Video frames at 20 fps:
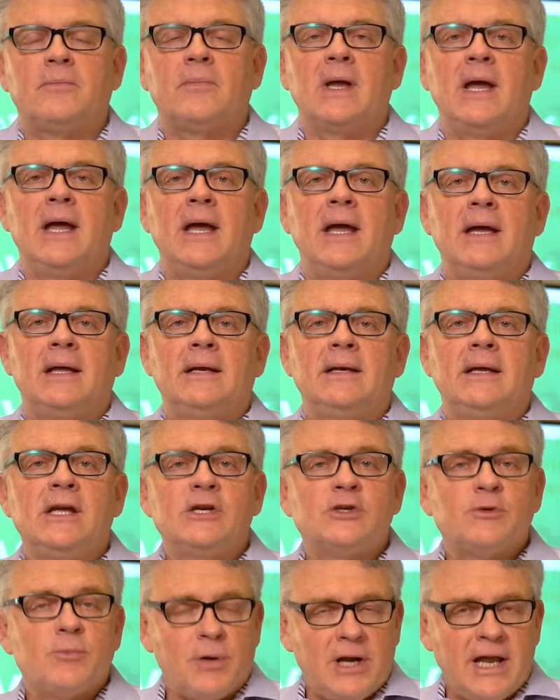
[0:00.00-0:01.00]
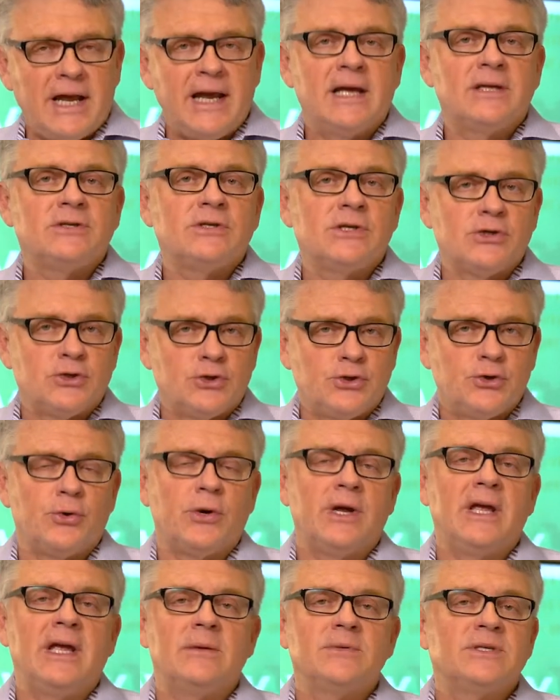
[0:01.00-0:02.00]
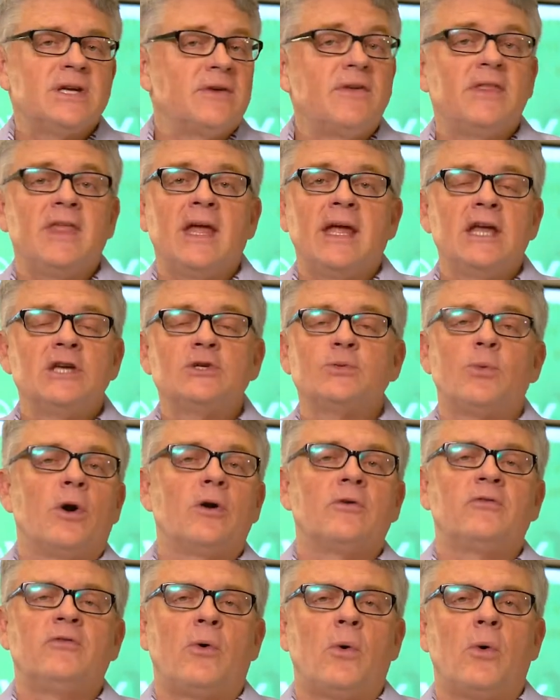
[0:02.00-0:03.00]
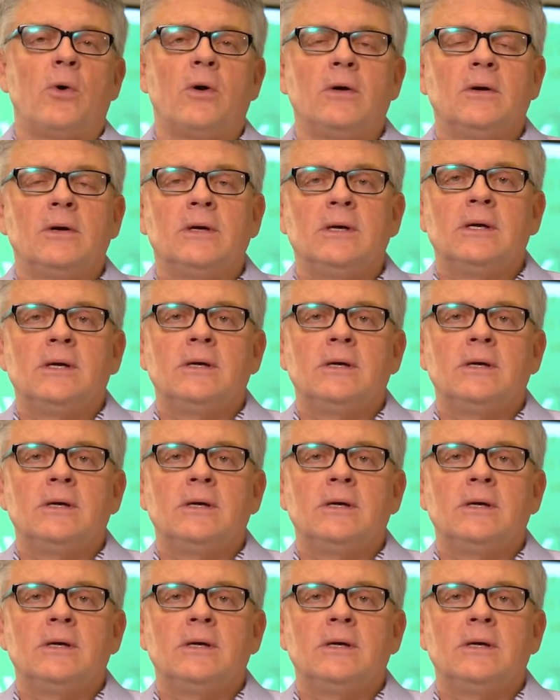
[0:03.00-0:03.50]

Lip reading: And his plans, his dreams, everything he's worked for